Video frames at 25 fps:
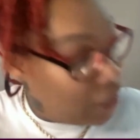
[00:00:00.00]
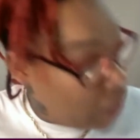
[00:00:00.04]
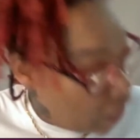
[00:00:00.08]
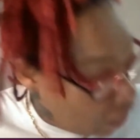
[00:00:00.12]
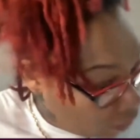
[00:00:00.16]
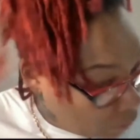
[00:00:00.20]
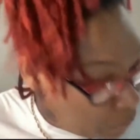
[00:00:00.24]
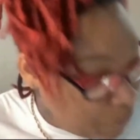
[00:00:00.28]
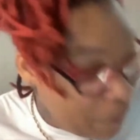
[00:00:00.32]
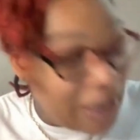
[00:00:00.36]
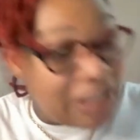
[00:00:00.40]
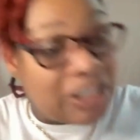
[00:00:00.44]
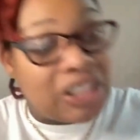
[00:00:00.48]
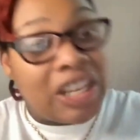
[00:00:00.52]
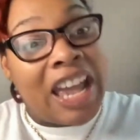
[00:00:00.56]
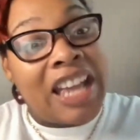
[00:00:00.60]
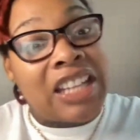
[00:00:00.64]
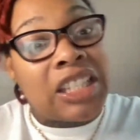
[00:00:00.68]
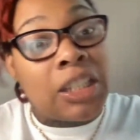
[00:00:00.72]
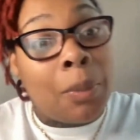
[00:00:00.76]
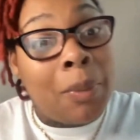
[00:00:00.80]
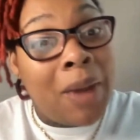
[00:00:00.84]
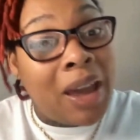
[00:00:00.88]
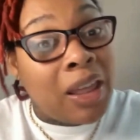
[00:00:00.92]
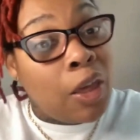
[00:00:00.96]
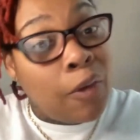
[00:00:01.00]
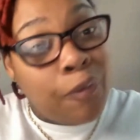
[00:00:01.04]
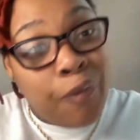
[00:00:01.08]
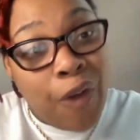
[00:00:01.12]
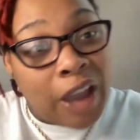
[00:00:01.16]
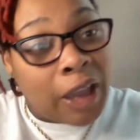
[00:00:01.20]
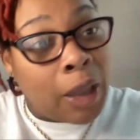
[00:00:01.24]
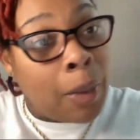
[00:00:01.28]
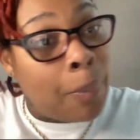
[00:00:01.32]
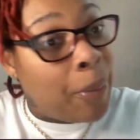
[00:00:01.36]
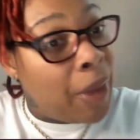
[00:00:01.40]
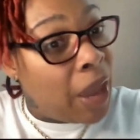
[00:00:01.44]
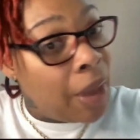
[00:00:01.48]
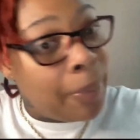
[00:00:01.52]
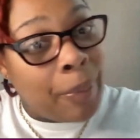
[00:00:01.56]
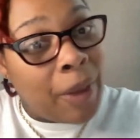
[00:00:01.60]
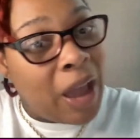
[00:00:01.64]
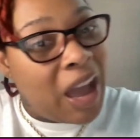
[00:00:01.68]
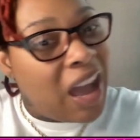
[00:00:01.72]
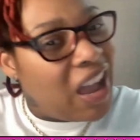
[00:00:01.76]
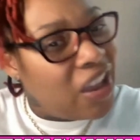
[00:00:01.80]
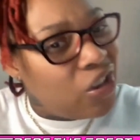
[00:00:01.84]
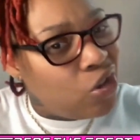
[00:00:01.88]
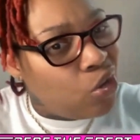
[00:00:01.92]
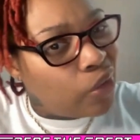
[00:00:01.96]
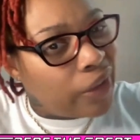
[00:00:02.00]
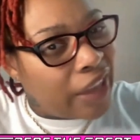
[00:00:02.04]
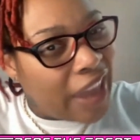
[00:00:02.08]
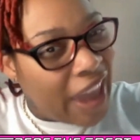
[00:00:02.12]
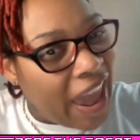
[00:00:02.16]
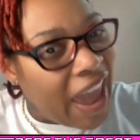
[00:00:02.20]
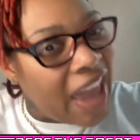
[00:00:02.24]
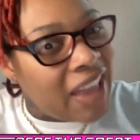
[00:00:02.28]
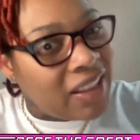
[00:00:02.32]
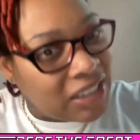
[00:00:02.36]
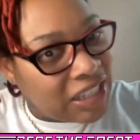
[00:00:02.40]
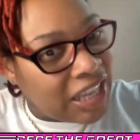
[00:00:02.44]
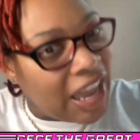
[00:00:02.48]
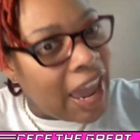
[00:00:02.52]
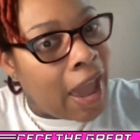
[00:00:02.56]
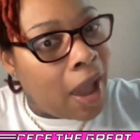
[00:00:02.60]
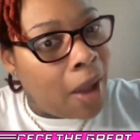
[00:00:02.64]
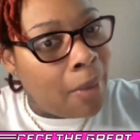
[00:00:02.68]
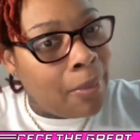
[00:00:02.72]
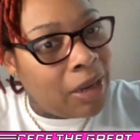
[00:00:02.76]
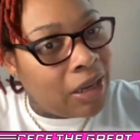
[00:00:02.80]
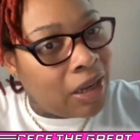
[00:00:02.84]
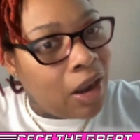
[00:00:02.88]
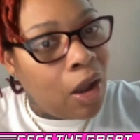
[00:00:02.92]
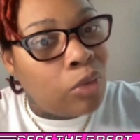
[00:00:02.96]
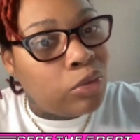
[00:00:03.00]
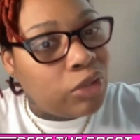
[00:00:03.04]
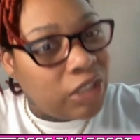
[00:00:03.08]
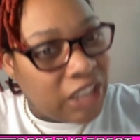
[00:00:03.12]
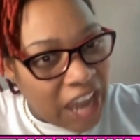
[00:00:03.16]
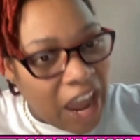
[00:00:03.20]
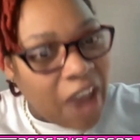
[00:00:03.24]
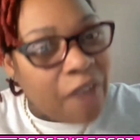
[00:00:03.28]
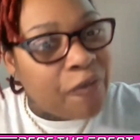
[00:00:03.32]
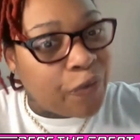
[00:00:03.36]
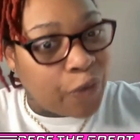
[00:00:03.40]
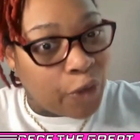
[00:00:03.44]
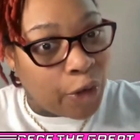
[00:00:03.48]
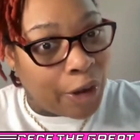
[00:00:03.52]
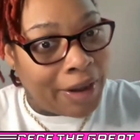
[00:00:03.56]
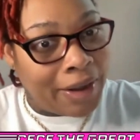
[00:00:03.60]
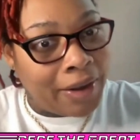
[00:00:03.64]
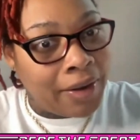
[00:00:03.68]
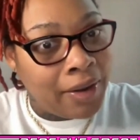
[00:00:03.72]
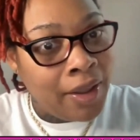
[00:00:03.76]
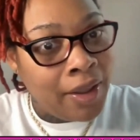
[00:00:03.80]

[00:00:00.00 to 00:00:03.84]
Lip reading: This bitch has some motherfucking pimp in her. You can't tell me no different.